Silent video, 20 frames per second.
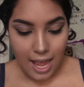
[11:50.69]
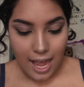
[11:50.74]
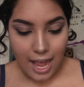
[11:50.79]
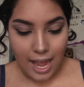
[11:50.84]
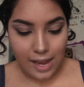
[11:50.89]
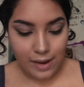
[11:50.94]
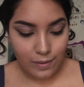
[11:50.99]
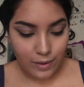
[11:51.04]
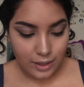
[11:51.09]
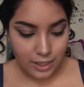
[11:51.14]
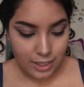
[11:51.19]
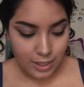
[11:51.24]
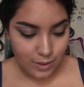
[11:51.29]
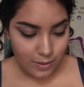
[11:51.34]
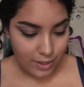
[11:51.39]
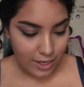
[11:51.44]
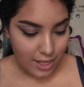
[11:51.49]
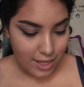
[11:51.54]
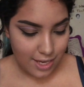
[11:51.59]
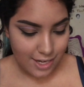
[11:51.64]
I really do
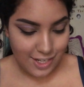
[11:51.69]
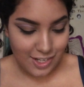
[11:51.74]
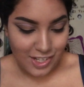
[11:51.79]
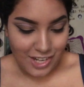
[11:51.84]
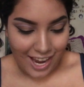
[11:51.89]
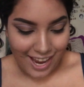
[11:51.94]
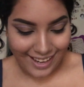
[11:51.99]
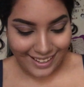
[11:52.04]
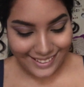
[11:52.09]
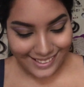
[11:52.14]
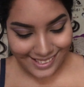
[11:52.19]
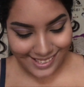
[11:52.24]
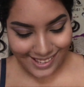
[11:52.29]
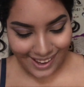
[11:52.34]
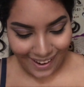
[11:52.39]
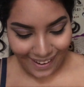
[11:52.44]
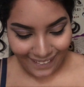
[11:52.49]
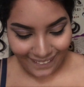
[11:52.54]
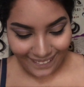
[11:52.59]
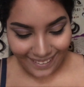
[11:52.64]
need this shade,
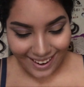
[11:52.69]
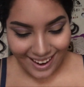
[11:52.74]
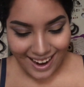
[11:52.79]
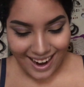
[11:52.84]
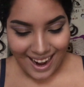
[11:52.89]
so